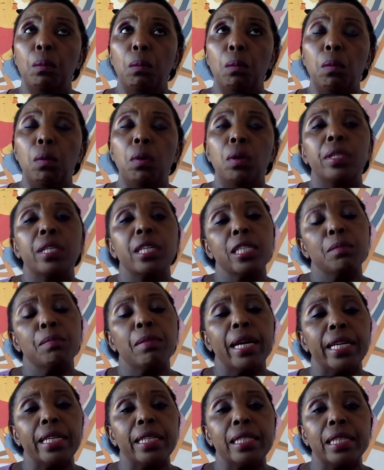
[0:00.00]
what is my
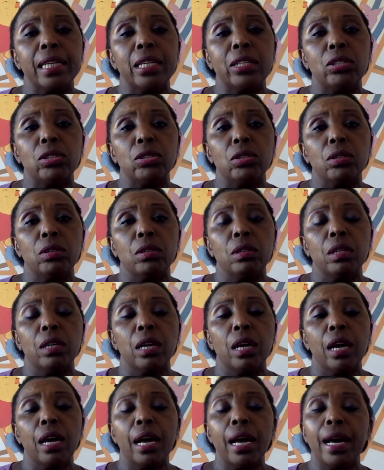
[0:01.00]
intention?
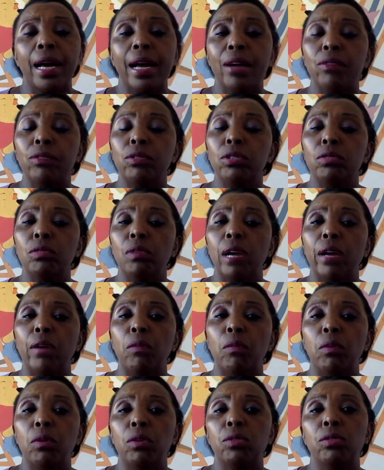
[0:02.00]
How do I
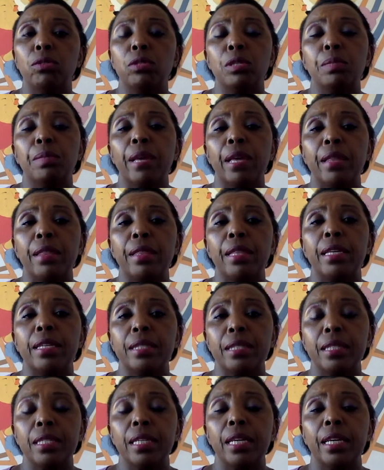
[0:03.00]
want to spend this
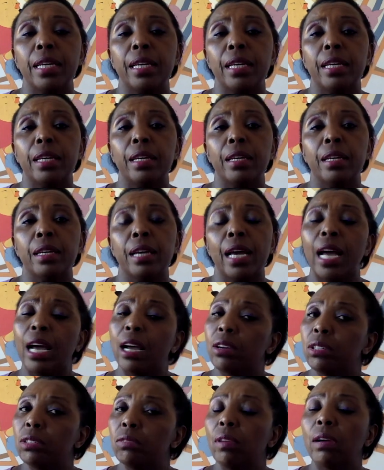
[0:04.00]
day? How
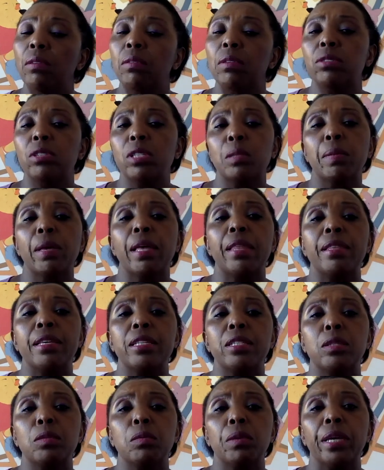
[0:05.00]
do I want to spend
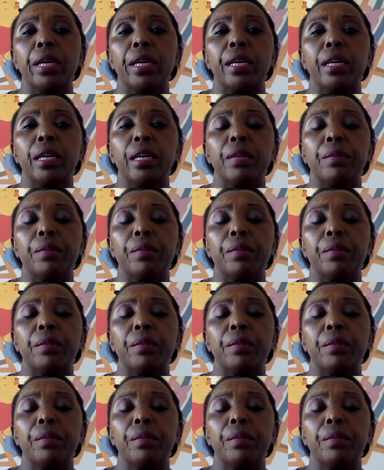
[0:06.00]
this week?